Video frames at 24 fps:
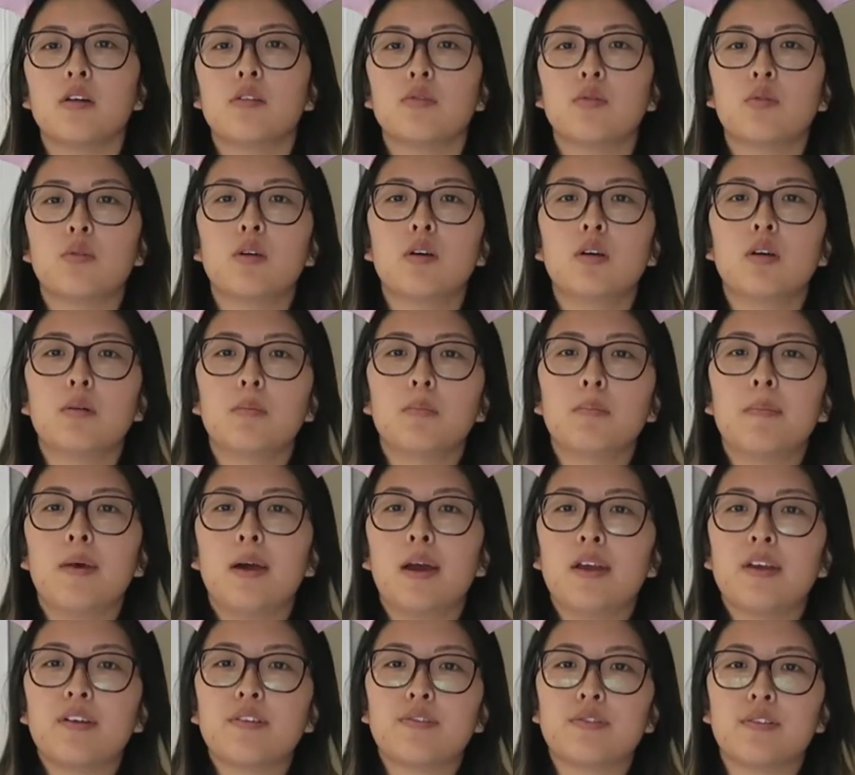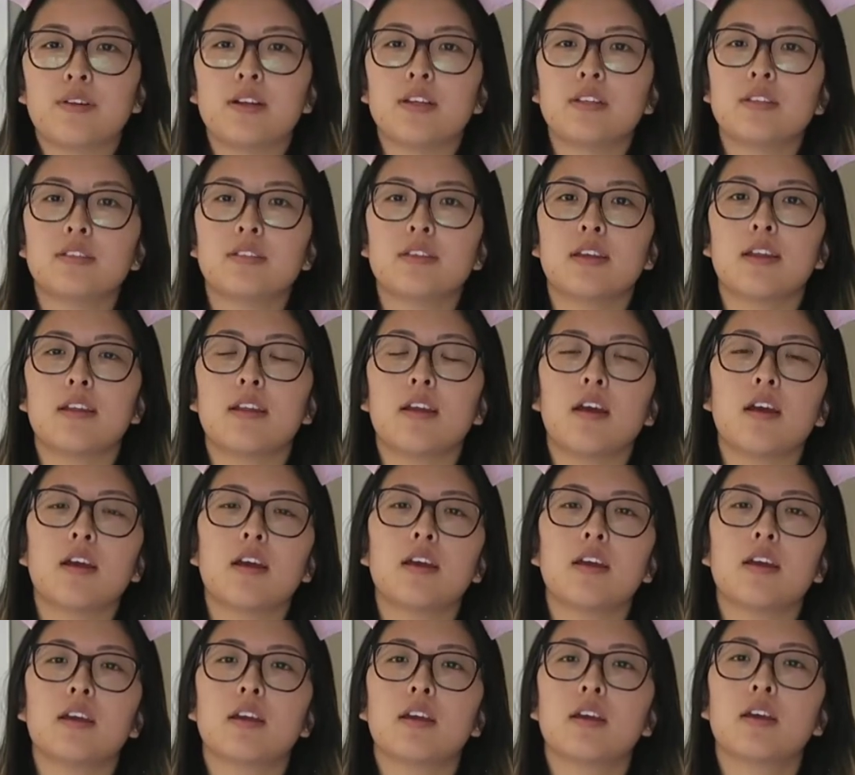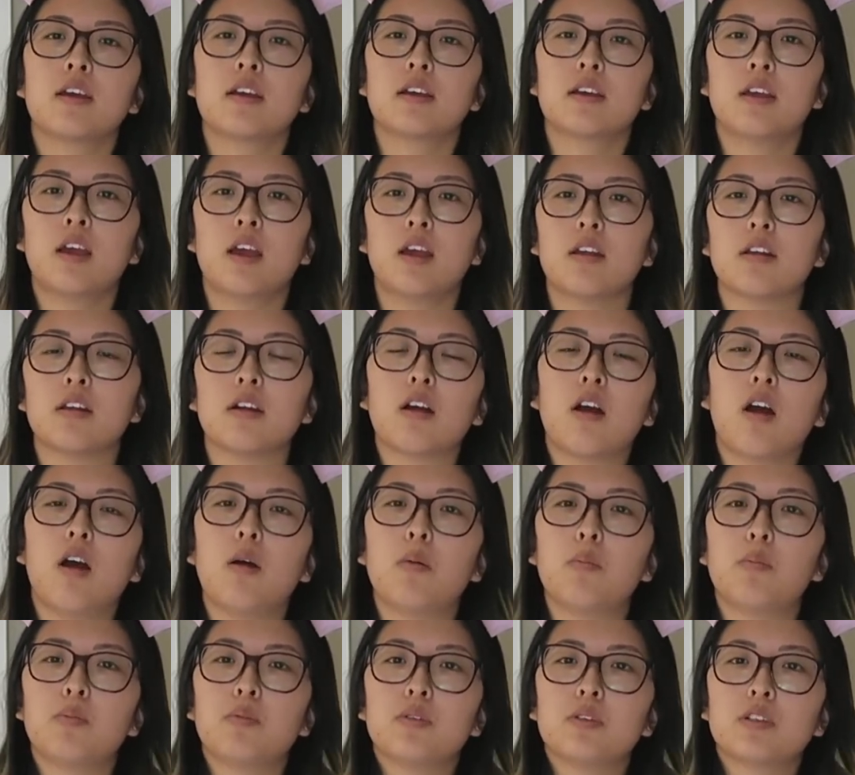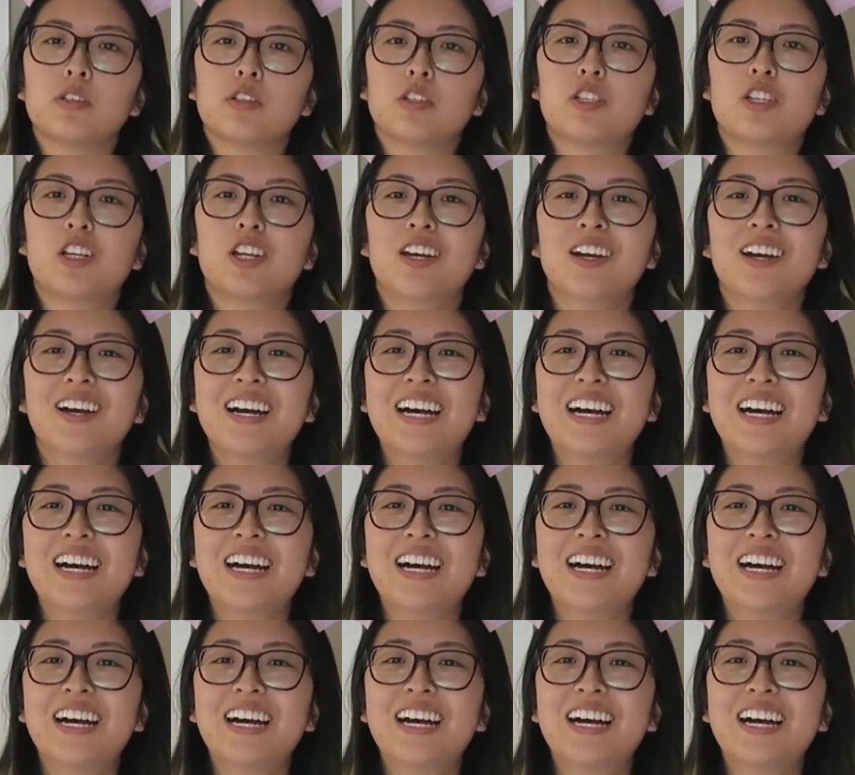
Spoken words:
of what my friends and I can accomplish.